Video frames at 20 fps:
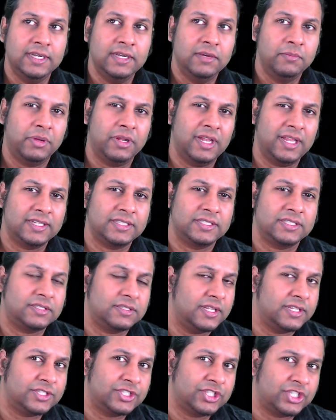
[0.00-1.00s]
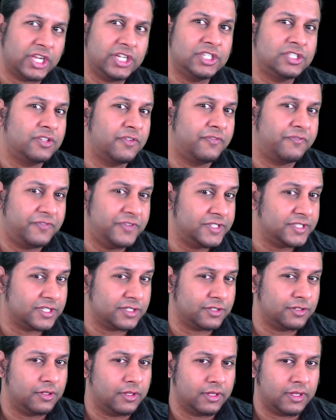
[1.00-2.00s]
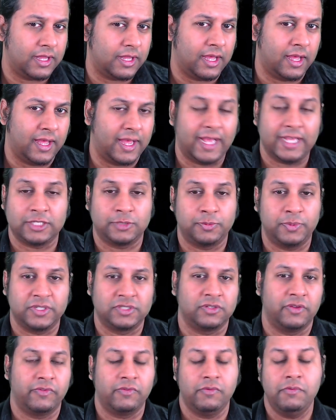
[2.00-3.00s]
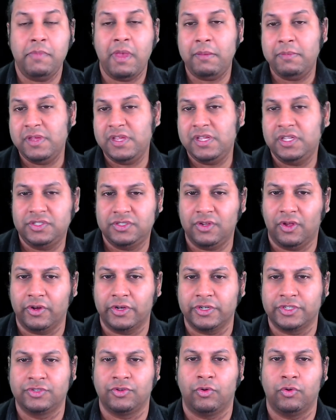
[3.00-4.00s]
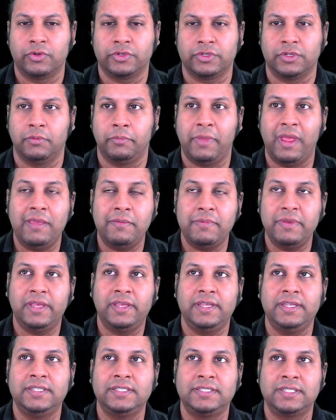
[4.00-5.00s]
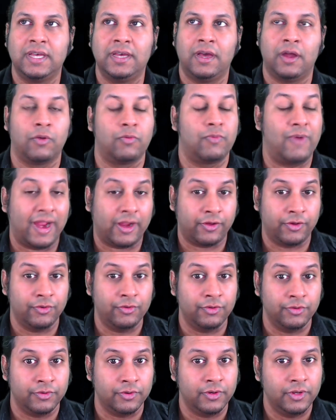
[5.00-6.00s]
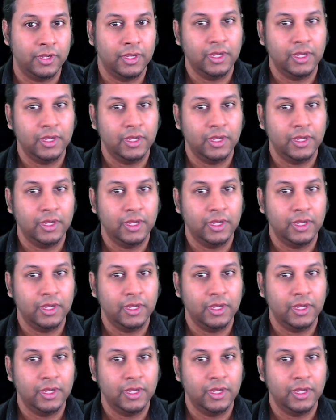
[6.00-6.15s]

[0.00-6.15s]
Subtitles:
But let's change the physical aspects of him. Maybe he's not a turtle. Maybe he's a raccoon.